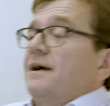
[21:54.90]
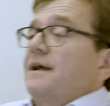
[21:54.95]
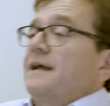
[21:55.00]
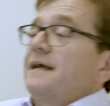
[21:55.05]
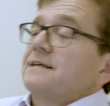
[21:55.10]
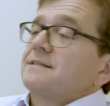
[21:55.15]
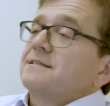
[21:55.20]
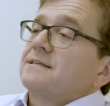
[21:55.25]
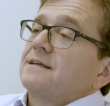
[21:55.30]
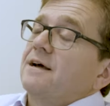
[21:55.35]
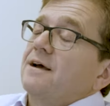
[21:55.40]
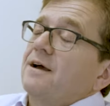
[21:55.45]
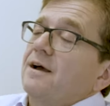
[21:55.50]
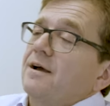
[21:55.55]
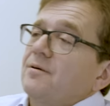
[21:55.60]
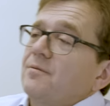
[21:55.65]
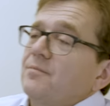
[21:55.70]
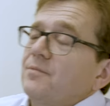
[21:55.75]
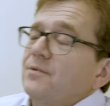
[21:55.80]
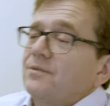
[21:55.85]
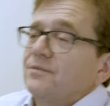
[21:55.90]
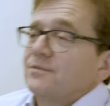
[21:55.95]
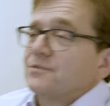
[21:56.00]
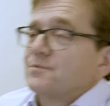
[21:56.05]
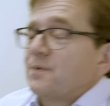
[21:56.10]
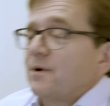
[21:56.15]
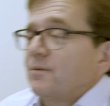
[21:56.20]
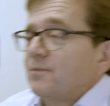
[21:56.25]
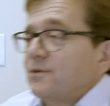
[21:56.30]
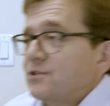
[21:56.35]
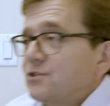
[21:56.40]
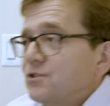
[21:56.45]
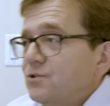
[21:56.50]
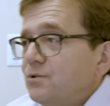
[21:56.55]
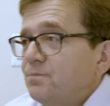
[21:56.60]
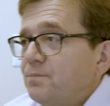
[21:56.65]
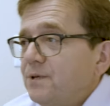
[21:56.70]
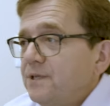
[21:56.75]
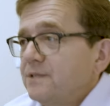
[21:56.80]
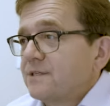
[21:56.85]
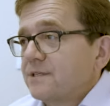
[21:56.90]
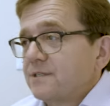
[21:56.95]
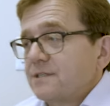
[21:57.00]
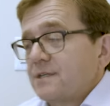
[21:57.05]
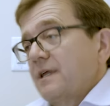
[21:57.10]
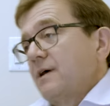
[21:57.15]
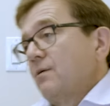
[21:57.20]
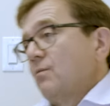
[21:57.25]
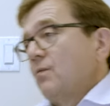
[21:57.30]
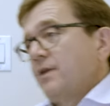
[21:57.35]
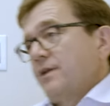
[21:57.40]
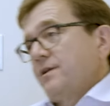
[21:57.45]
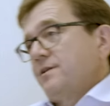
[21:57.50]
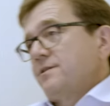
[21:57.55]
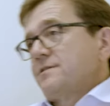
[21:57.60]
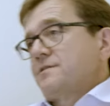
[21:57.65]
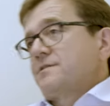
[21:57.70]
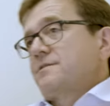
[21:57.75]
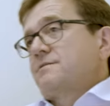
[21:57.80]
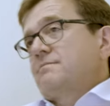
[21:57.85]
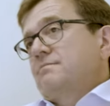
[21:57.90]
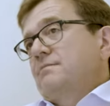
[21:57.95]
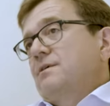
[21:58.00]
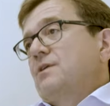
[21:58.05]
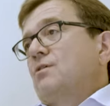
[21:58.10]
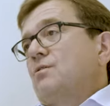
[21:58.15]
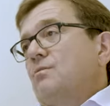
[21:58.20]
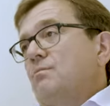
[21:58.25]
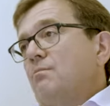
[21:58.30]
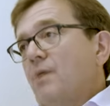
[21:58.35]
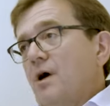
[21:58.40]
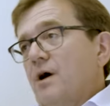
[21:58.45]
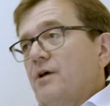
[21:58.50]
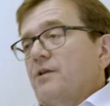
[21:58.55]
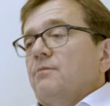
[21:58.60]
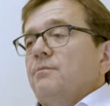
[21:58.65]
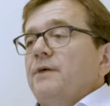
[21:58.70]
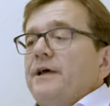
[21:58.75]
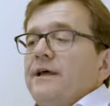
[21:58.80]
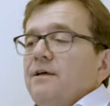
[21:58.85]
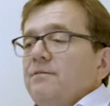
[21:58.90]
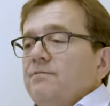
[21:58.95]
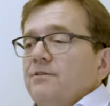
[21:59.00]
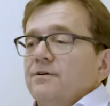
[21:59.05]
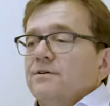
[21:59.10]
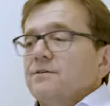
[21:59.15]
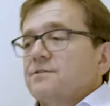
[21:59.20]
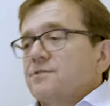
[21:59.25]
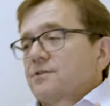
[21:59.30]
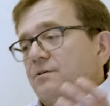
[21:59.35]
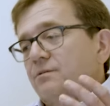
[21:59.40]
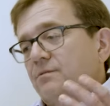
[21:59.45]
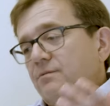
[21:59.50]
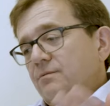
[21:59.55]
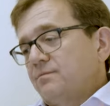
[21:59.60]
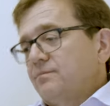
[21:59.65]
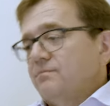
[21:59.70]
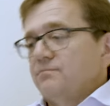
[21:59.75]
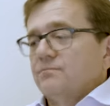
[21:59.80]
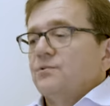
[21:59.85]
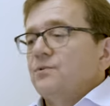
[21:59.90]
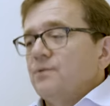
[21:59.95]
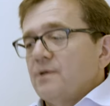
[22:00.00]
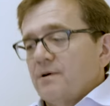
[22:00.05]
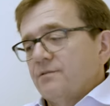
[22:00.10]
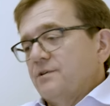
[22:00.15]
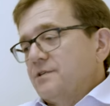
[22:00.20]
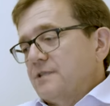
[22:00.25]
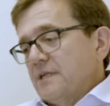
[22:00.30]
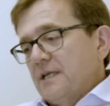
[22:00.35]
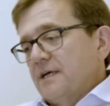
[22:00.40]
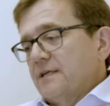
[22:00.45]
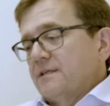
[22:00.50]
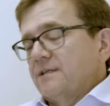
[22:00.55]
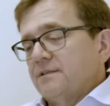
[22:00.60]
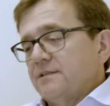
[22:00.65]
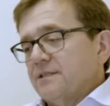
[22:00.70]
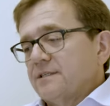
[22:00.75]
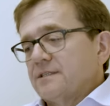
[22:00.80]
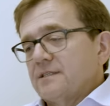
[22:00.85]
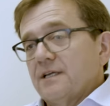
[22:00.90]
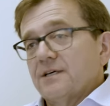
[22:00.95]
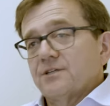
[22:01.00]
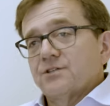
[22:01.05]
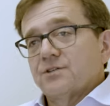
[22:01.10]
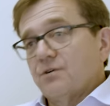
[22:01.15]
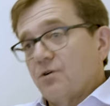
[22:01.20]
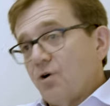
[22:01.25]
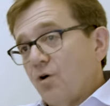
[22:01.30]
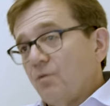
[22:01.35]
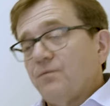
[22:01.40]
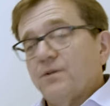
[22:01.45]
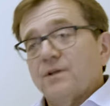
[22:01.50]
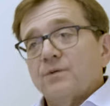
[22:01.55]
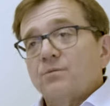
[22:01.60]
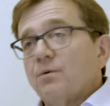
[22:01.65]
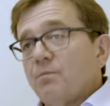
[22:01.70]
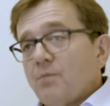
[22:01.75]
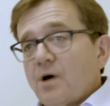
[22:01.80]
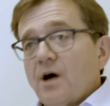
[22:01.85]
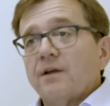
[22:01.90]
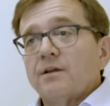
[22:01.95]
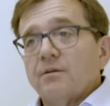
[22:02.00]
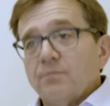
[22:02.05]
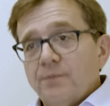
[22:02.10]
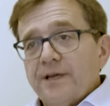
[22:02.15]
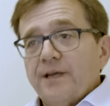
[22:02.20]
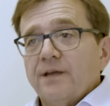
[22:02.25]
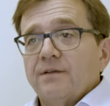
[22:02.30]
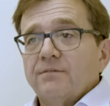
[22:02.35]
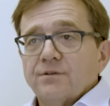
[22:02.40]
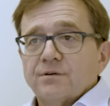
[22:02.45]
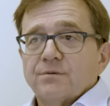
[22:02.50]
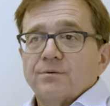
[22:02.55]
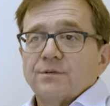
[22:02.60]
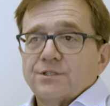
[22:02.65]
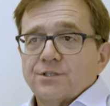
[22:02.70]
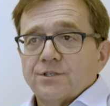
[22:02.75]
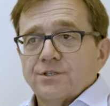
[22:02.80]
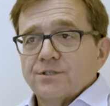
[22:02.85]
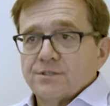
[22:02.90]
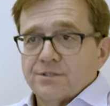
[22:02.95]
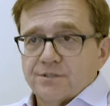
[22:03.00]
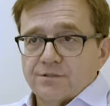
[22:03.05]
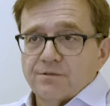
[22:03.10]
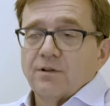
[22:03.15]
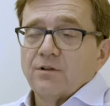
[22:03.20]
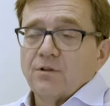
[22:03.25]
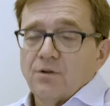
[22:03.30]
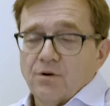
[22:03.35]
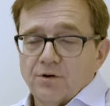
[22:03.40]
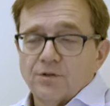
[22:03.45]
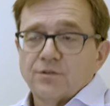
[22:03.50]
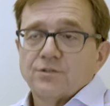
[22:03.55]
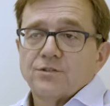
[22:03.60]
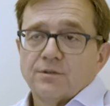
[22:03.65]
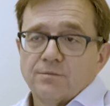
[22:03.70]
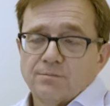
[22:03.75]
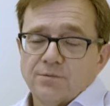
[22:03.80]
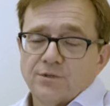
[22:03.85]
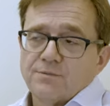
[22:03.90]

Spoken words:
I guess there's probably two pieces to that. One is, you know, model behavior. So whoever is elected in this election hopefully will model behavior, which is a longer term